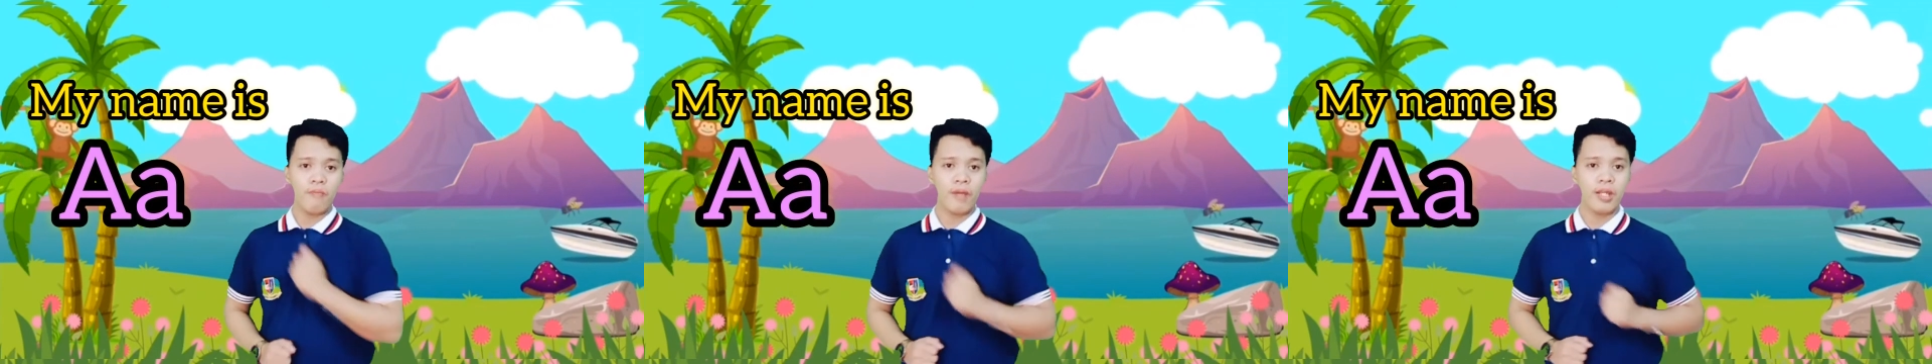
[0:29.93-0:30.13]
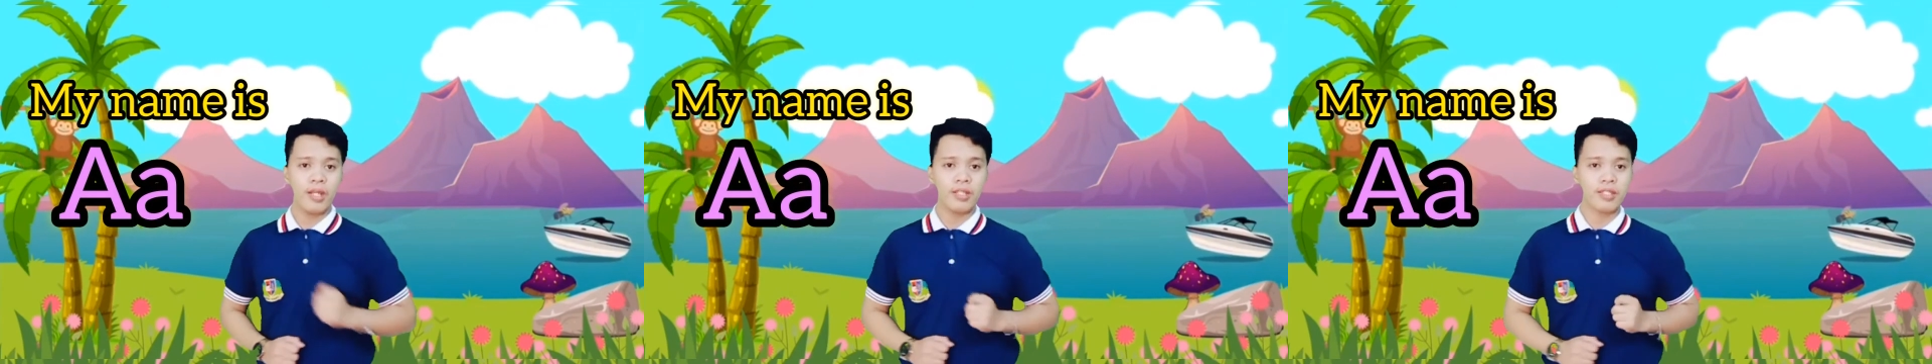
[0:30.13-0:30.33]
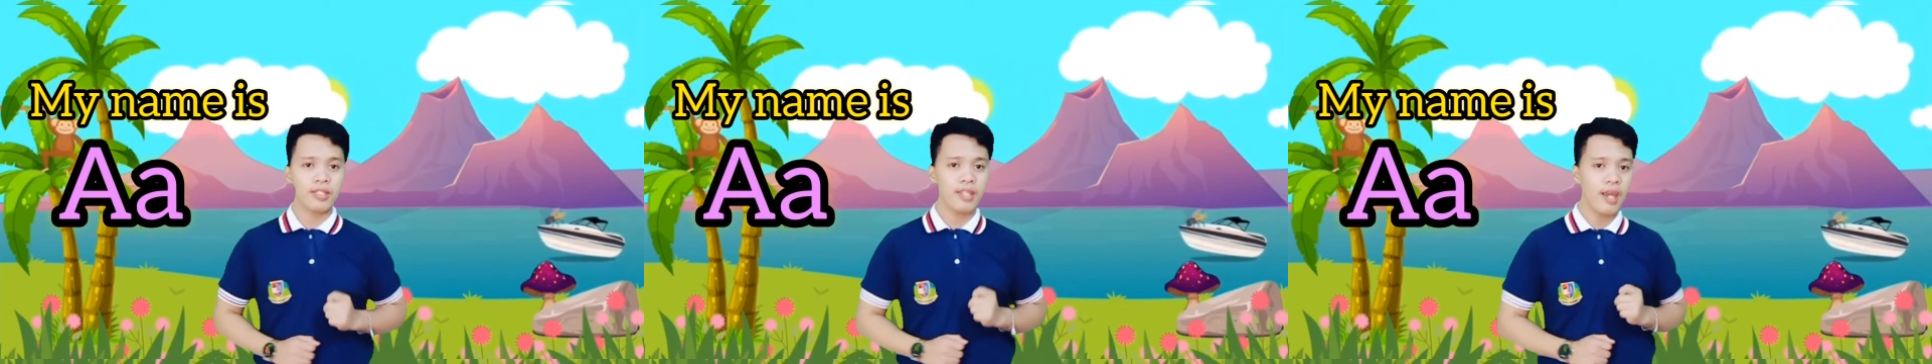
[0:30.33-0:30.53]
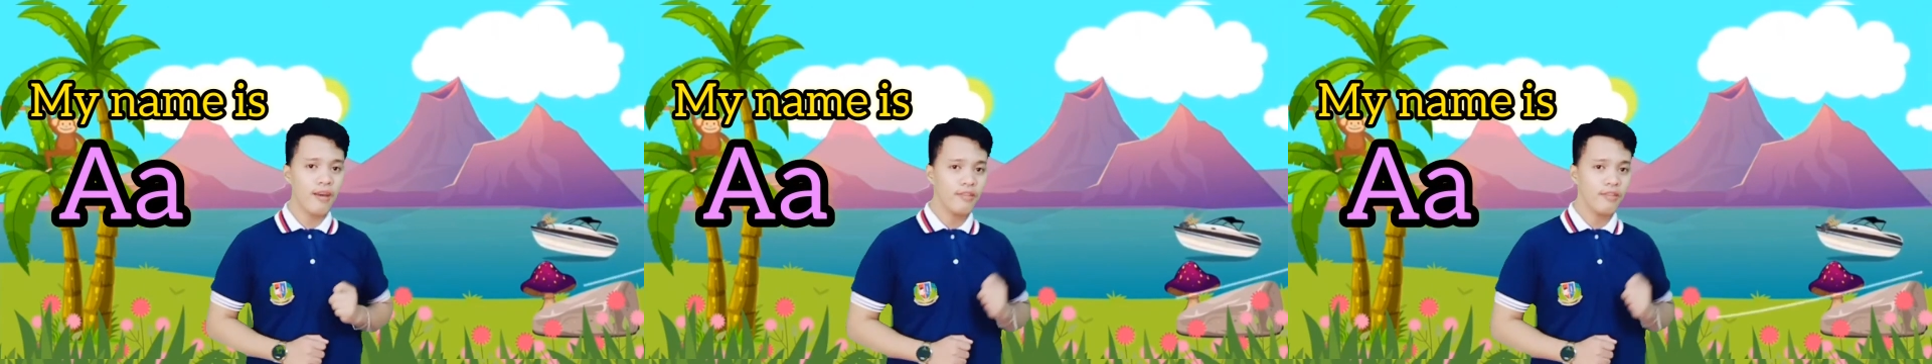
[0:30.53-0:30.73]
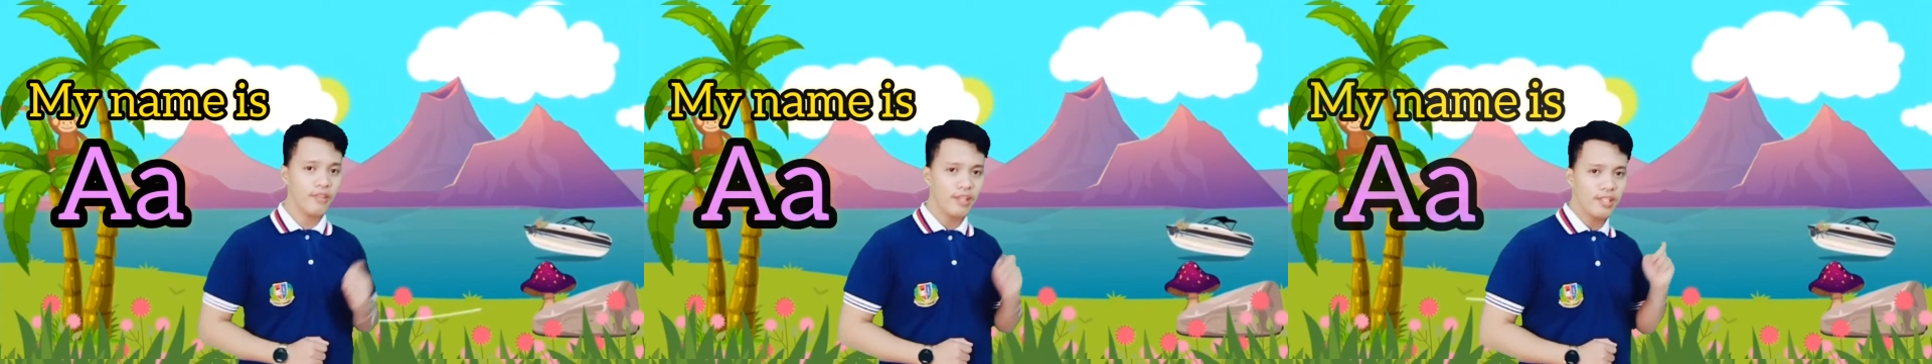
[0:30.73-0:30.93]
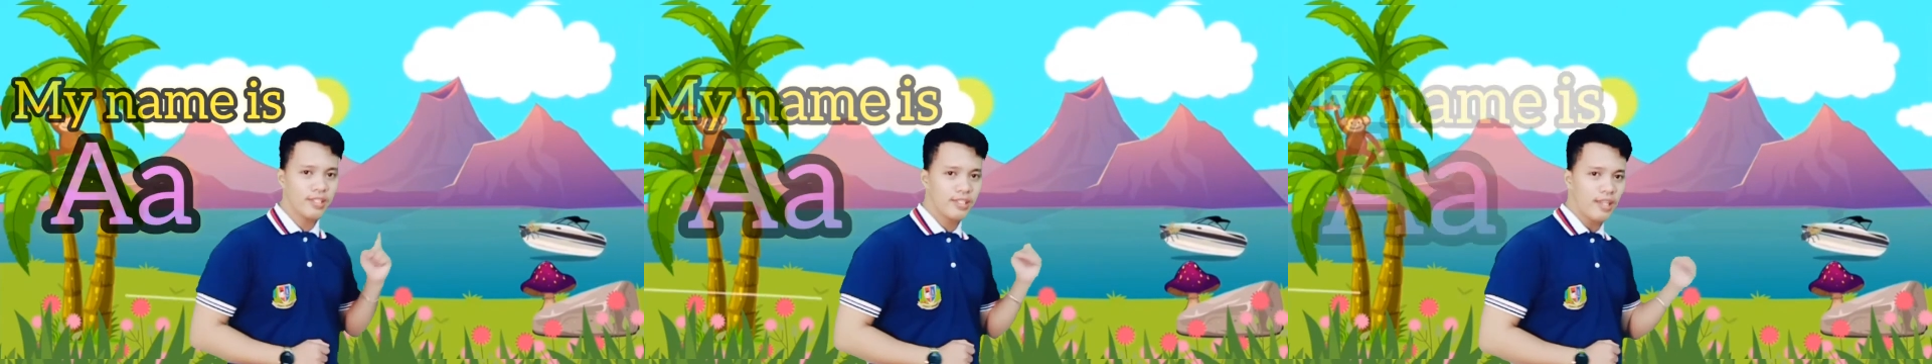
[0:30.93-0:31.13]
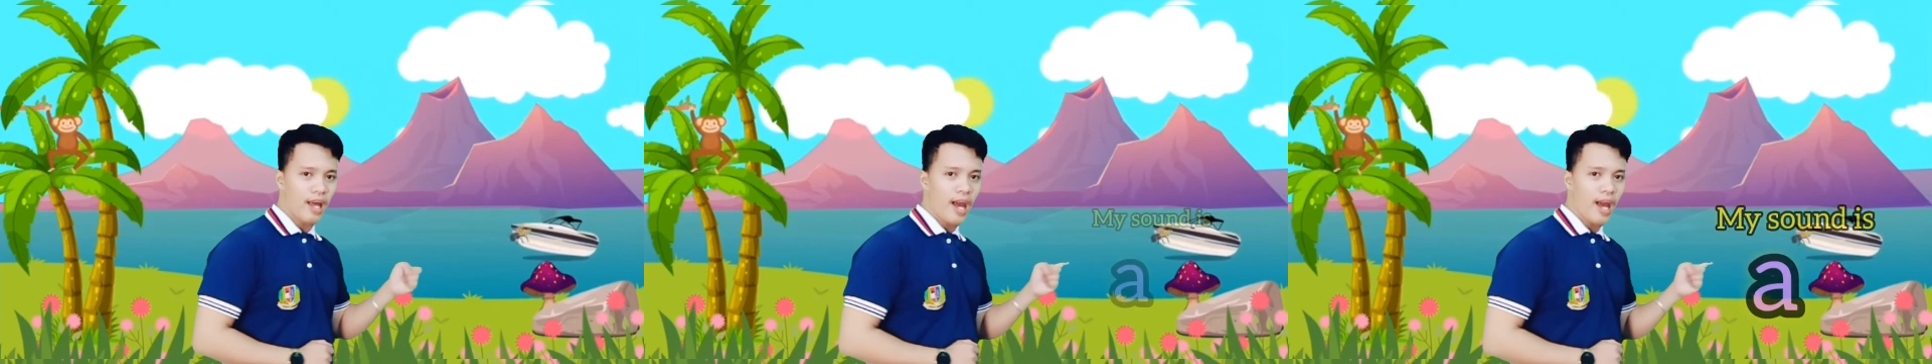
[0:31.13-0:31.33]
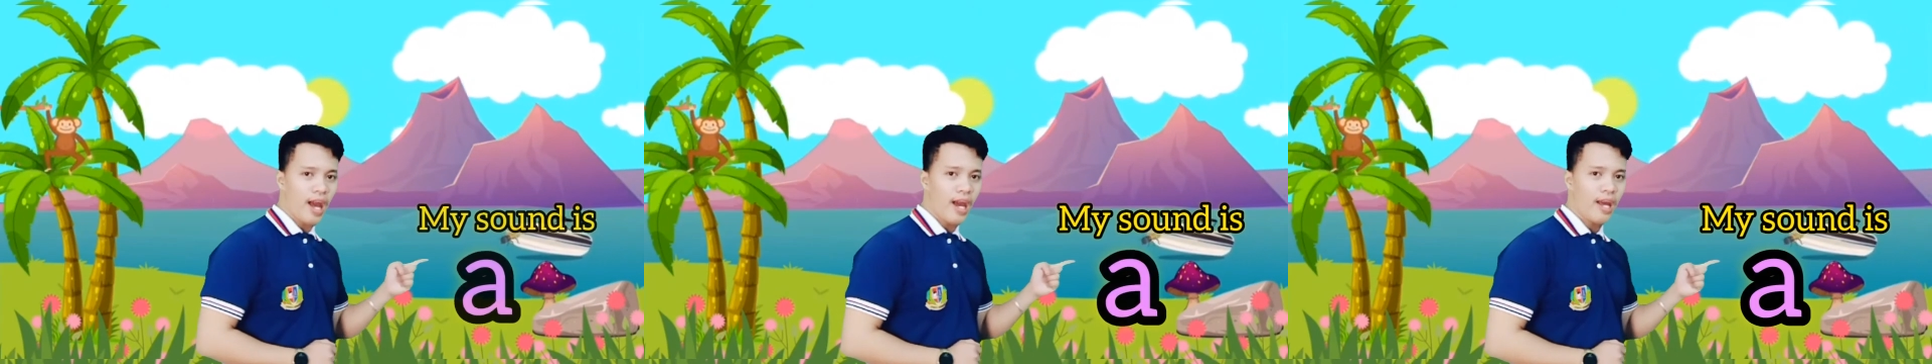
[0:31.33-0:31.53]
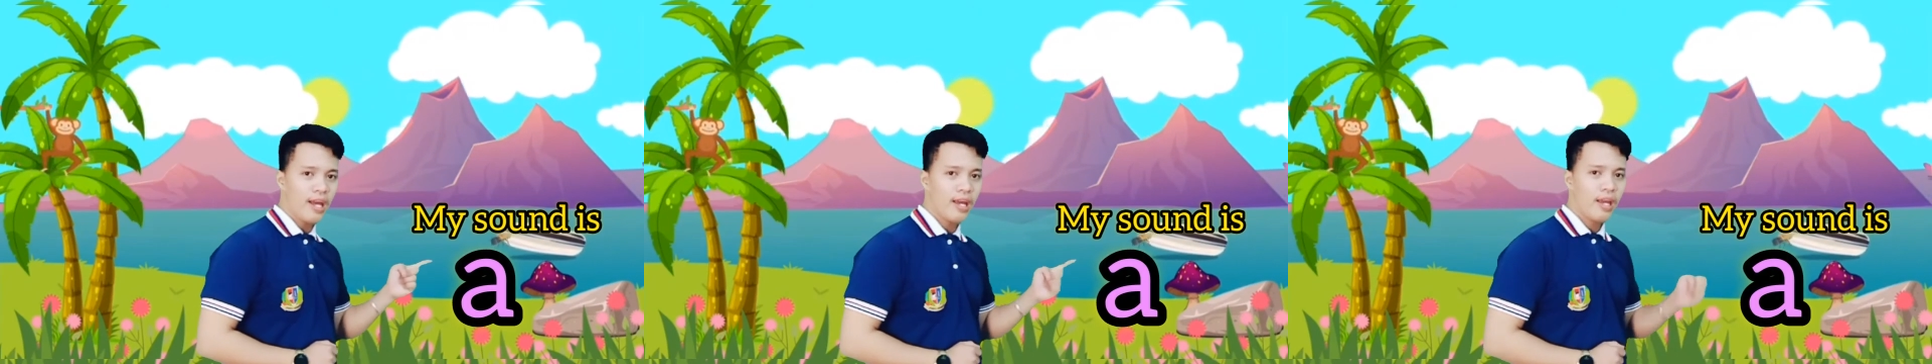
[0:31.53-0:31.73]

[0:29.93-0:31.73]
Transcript: my sound is A.